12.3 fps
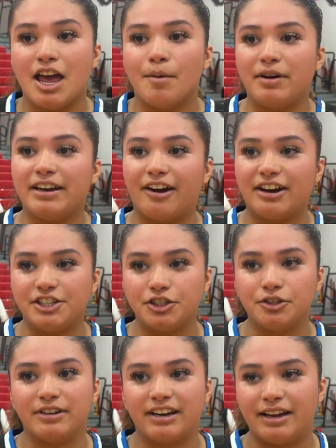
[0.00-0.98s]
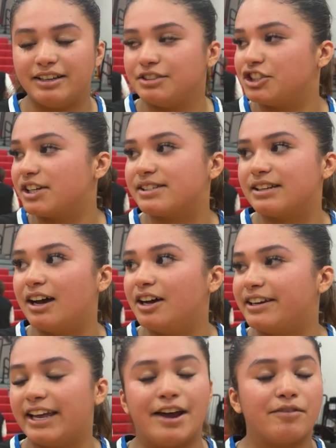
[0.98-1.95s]
but now I do, and I just
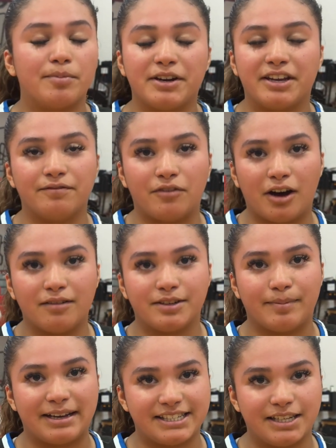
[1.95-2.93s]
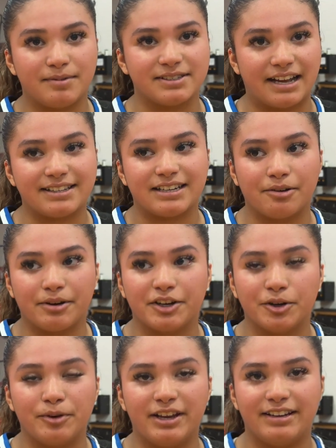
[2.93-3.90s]
get everybody involved in my team, because that's how we're going
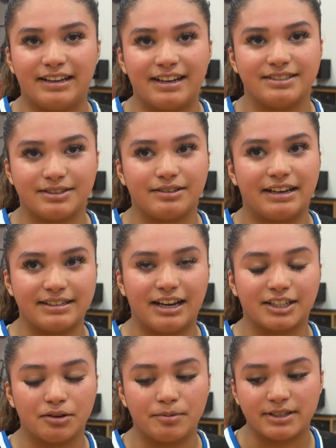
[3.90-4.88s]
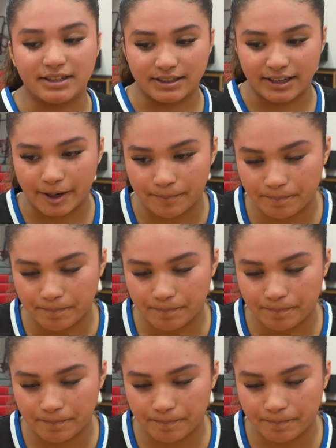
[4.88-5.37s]
to win, and that's exactly what we did today.